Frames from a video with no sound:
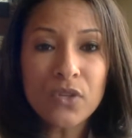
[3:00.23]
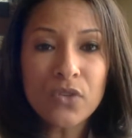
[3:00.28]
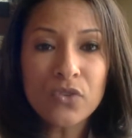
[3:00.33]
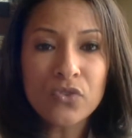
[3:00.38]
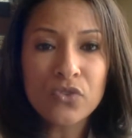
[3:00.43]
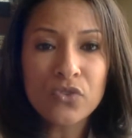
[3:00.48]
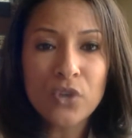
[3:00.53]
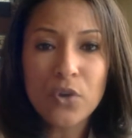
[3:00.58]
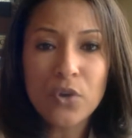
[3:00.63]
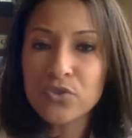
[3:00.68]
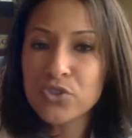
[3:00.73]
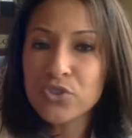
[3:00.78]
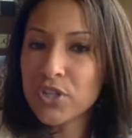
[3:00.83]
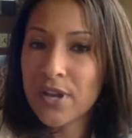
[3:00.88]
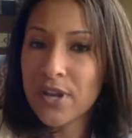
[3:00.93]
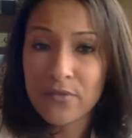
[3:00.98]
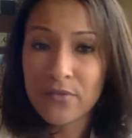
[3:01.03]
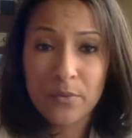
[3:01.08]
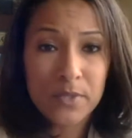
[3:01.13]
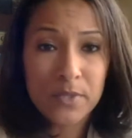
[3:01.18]
So she
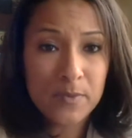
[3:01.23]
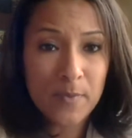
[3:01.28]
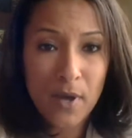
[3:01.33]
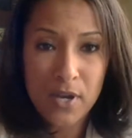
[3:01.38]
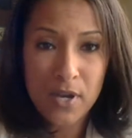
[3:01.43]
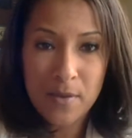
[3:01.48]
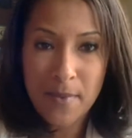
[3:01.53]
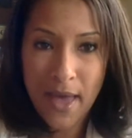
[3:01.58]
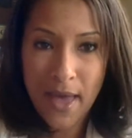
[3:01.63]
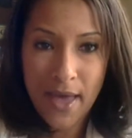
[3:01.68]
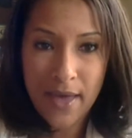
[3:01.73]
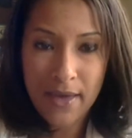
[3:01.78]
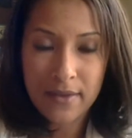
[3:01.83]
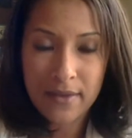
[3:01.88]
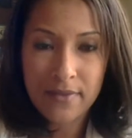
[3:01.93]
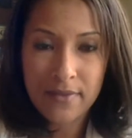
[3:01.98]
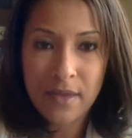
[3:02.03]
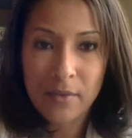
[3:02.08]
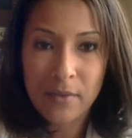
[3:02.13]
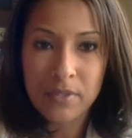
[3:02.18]
never responded back.
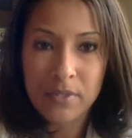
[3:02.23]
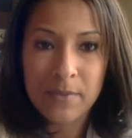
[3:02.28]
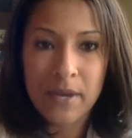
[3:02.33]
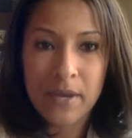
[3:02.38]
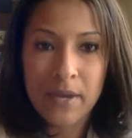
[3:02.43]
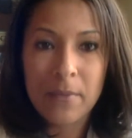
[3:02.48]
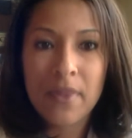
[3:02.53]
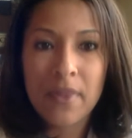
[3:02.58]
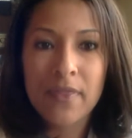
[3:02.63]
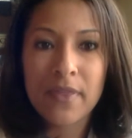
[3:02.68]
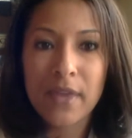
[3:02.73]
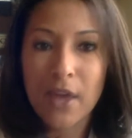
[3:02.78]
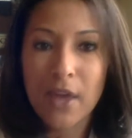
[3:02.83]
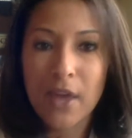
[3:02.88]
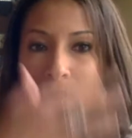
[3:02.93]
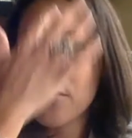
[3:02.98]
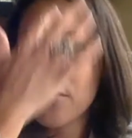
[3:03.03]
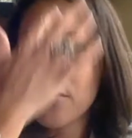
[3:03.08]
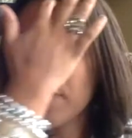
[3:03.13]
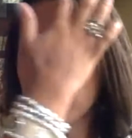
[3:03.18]
That was about a month
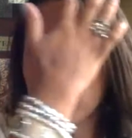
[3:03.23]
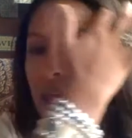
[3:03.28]
ago.